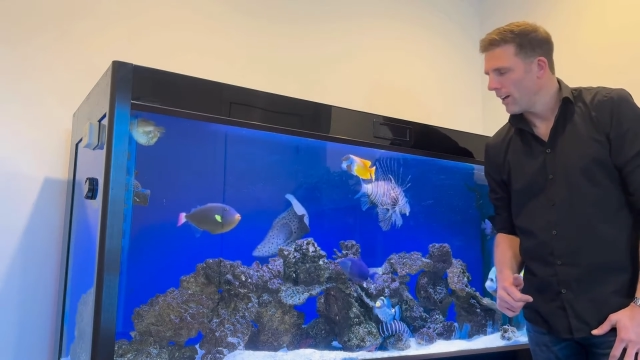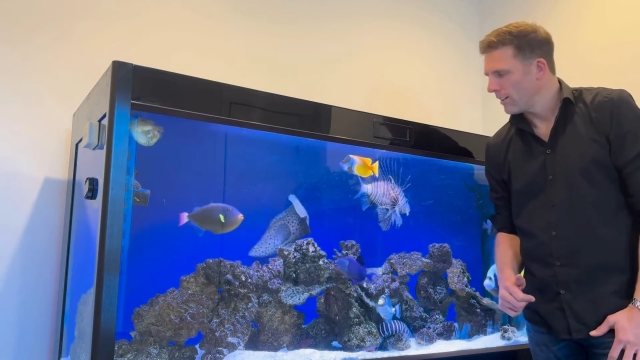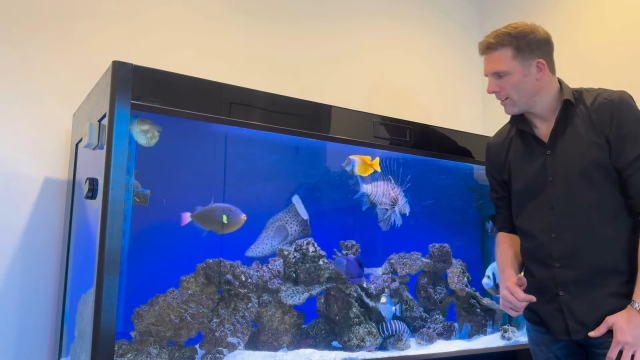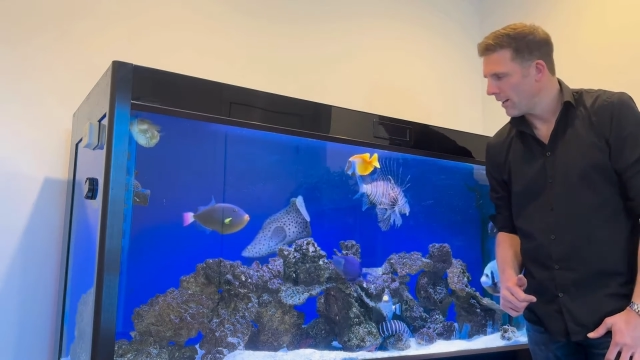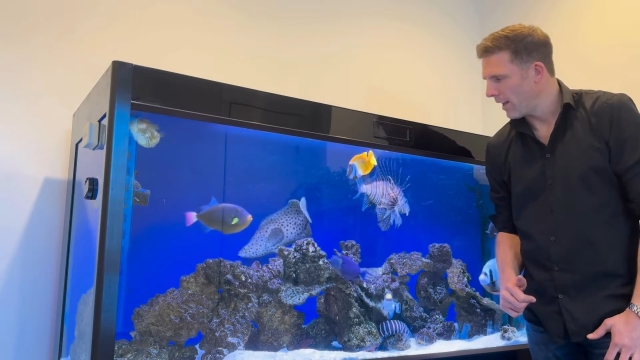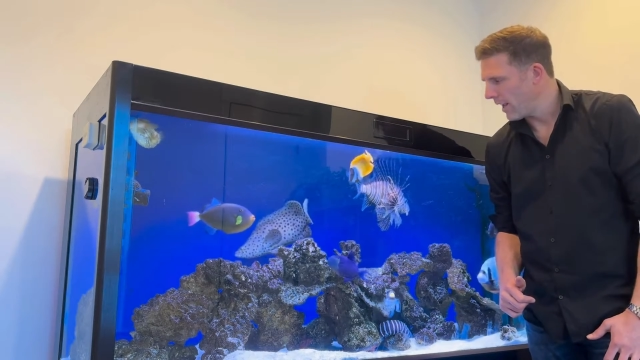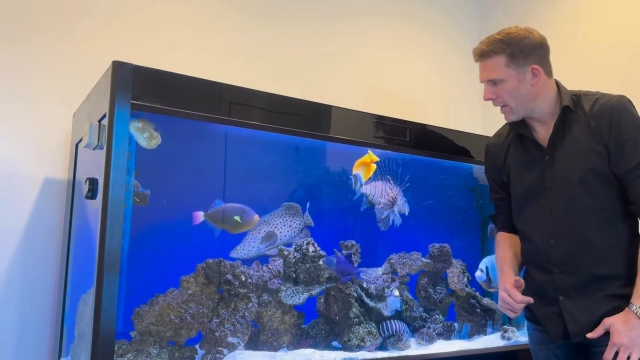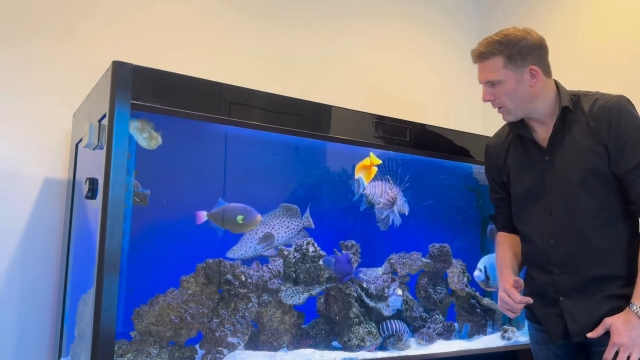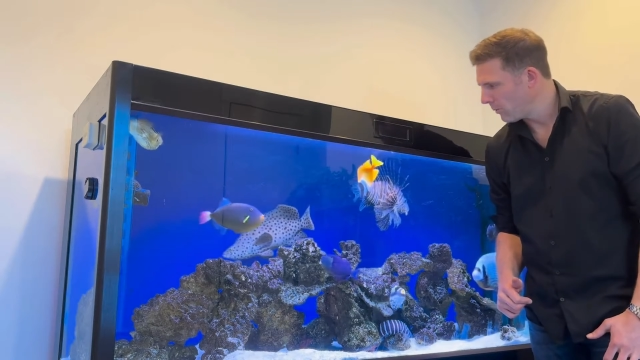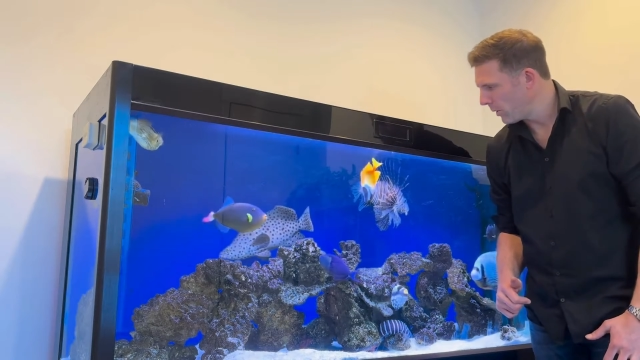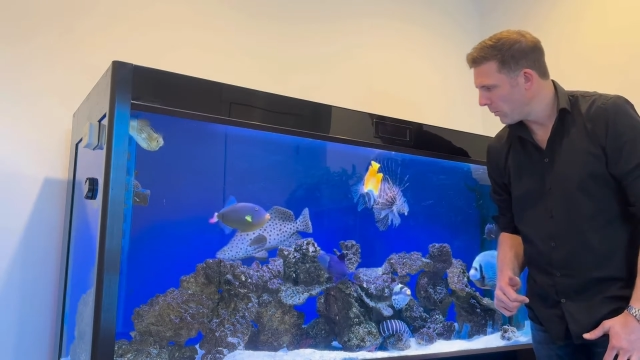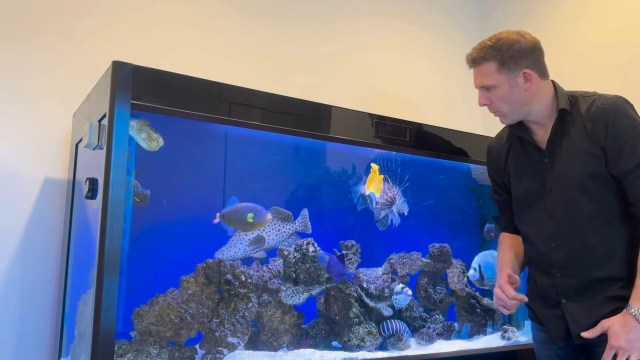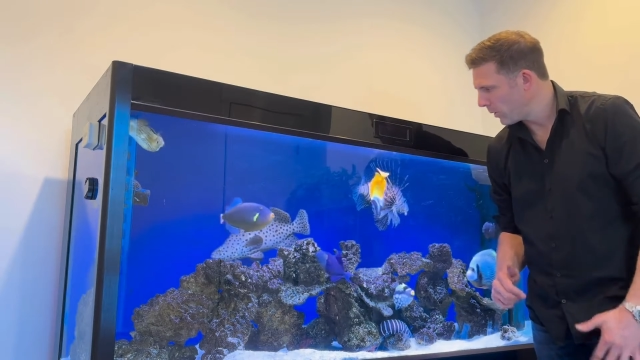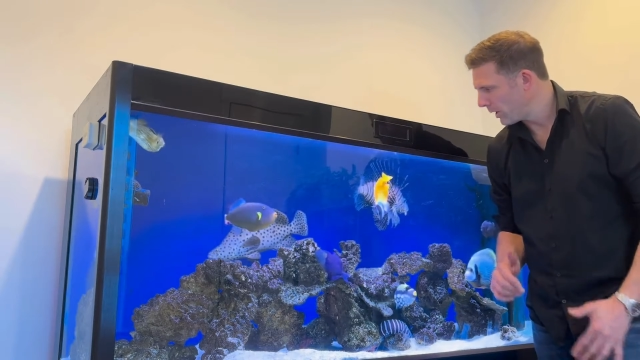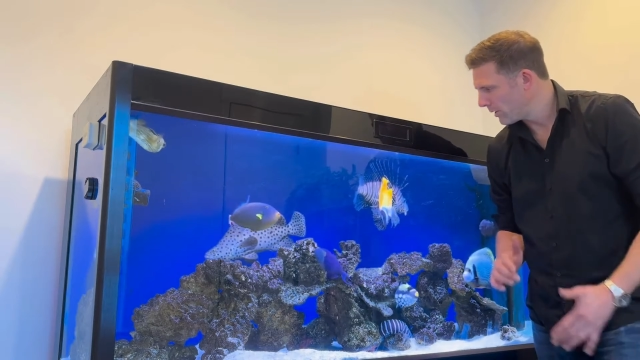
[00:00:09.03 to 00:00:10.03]
Today
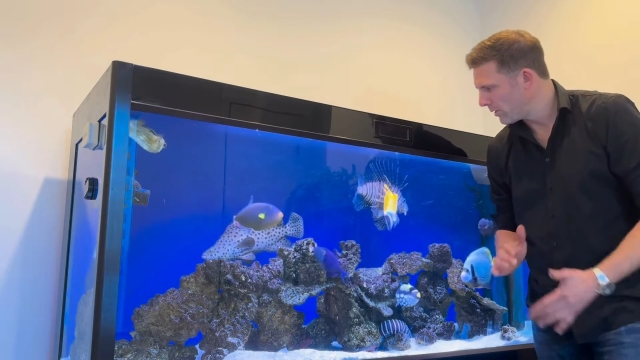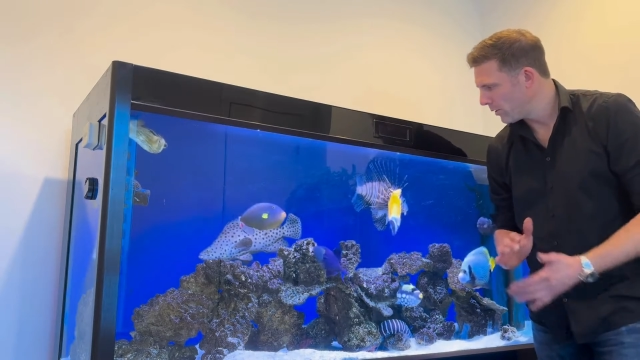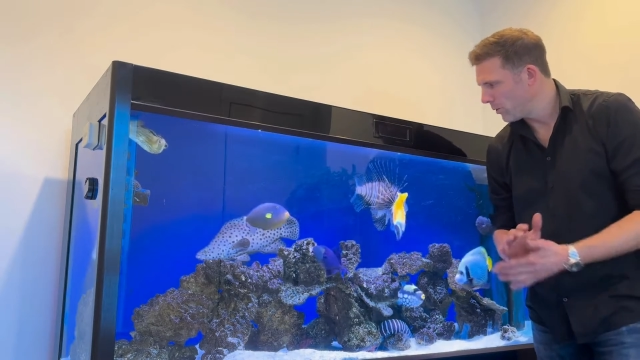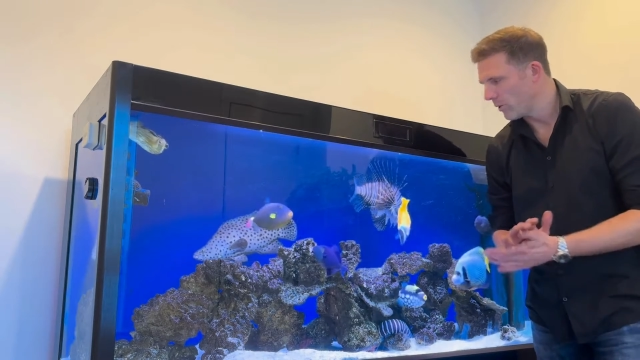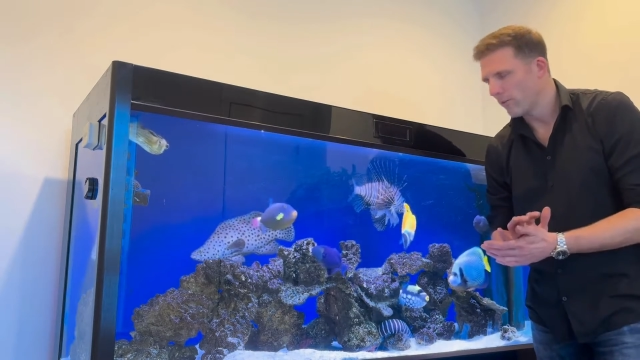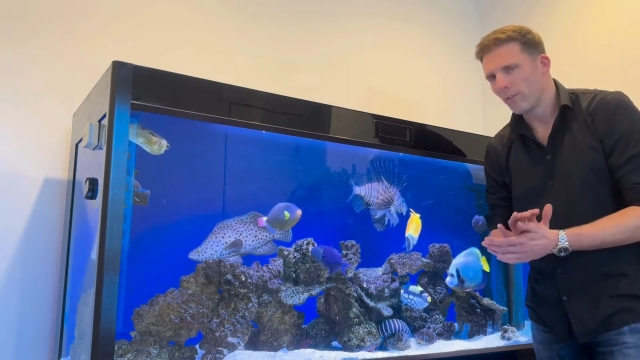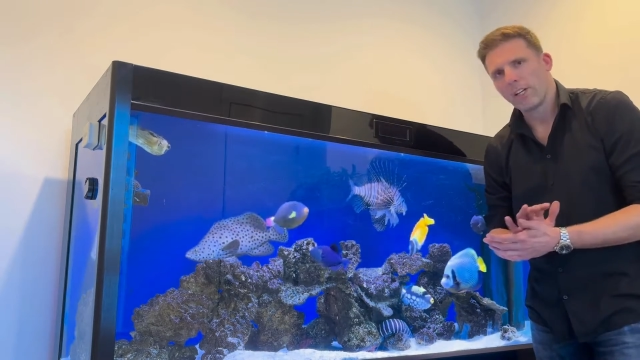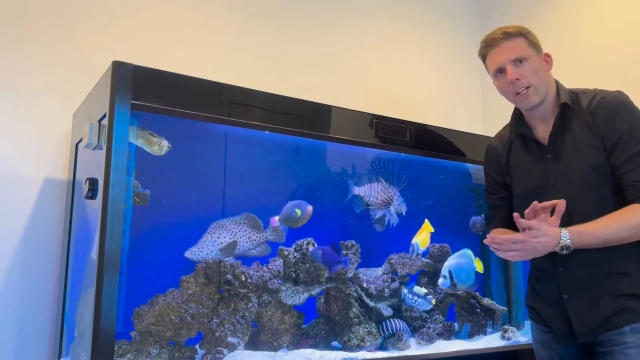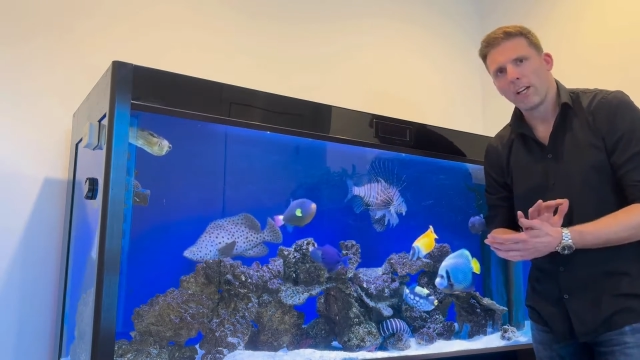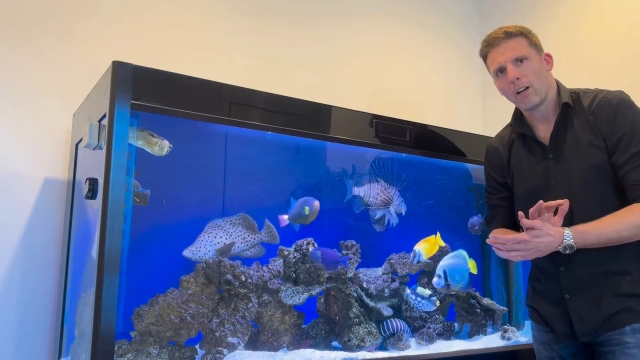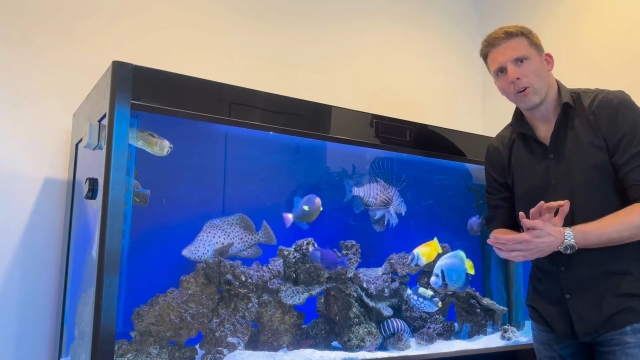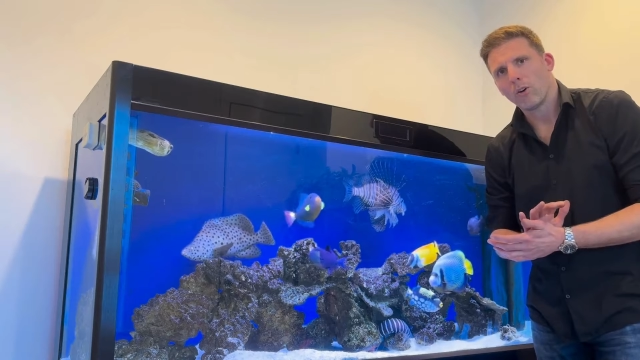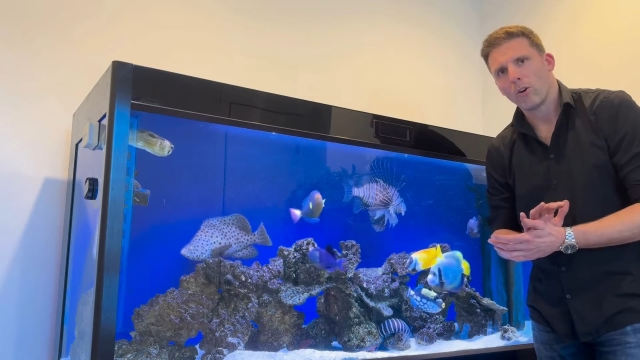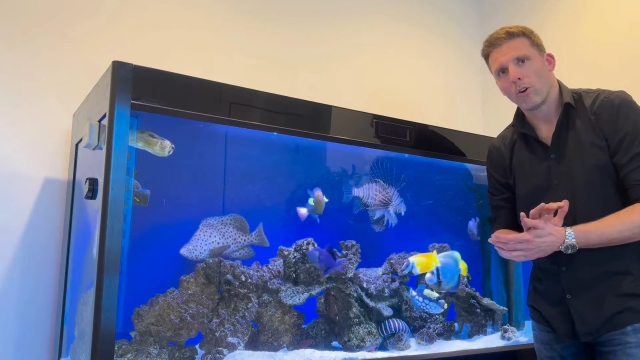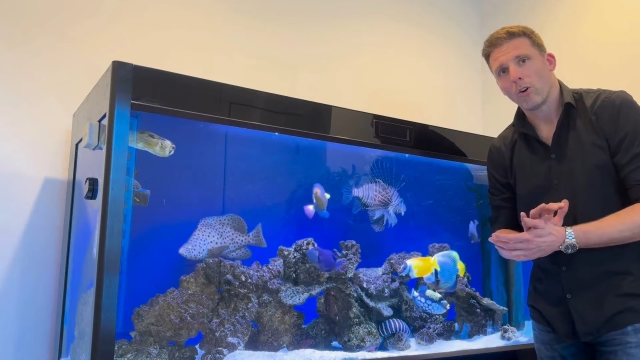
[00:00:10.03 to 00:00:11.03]
we wanted to do a
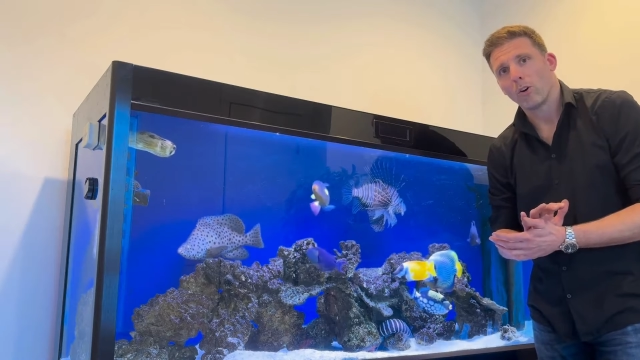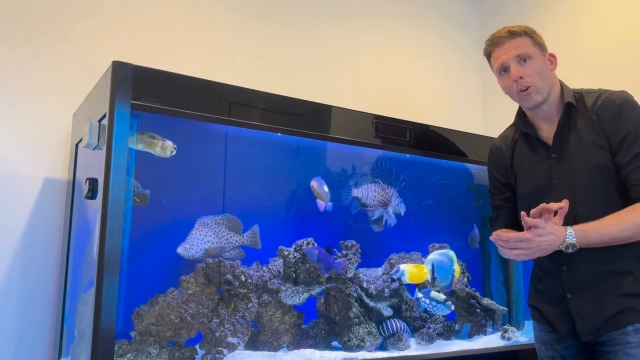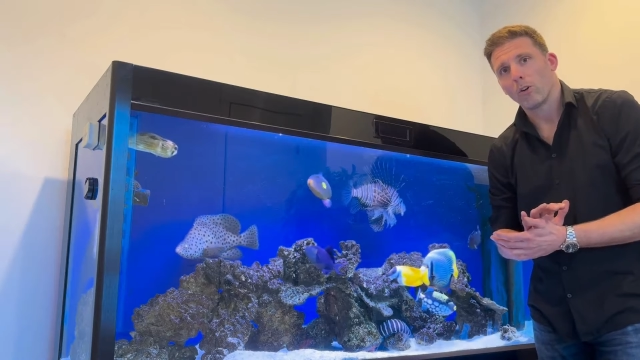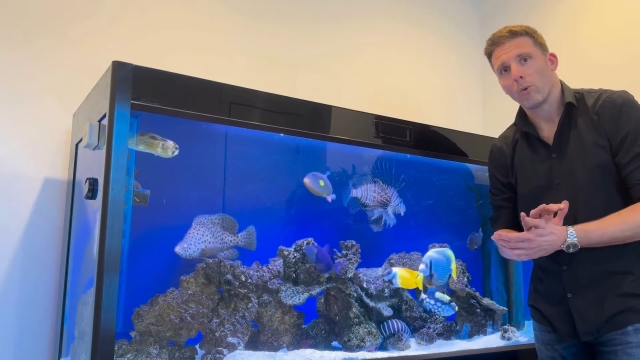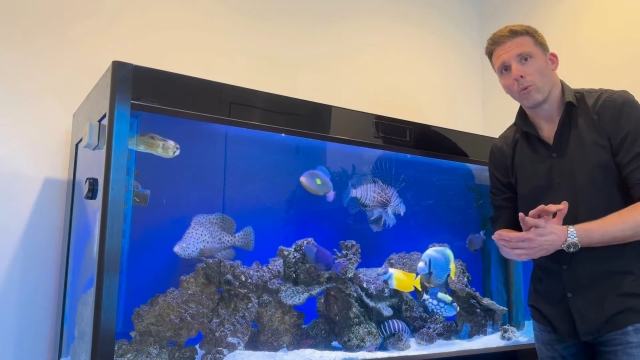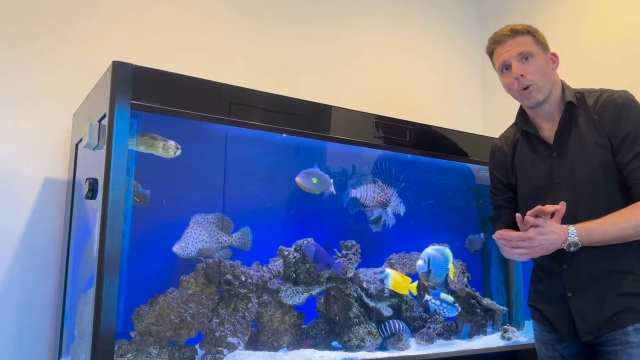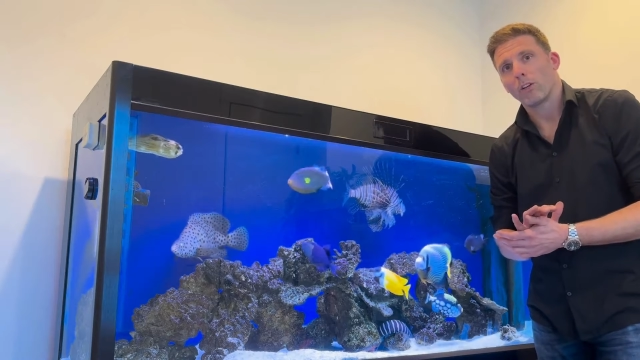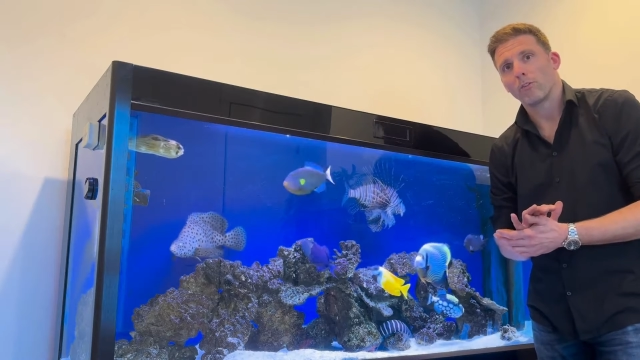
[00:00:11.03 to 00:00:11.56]
video on one